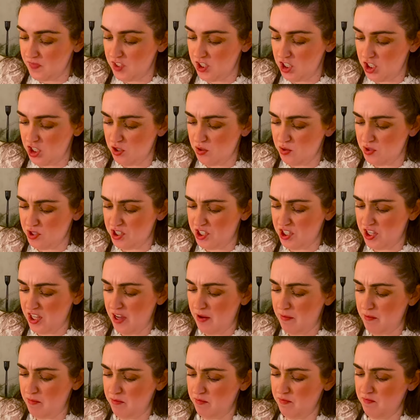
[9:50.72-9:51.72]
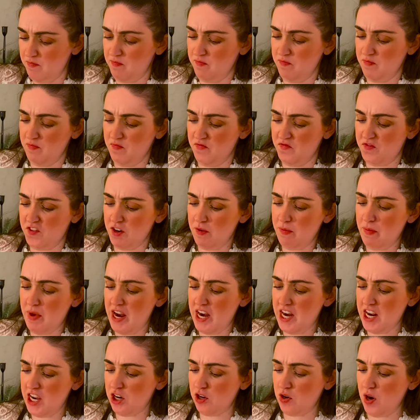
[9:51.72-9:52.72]
Used them for
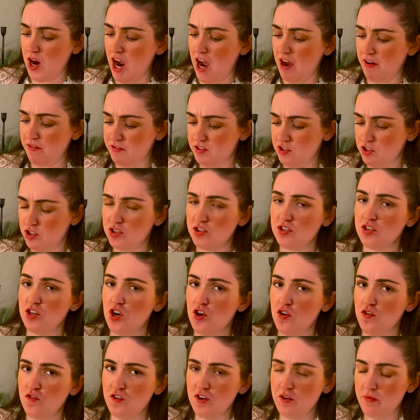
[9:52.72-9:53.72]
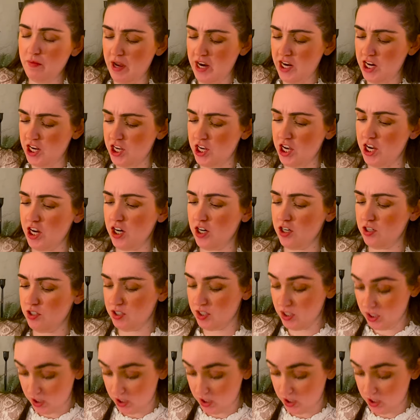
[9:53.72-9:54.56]
many crafts over many years.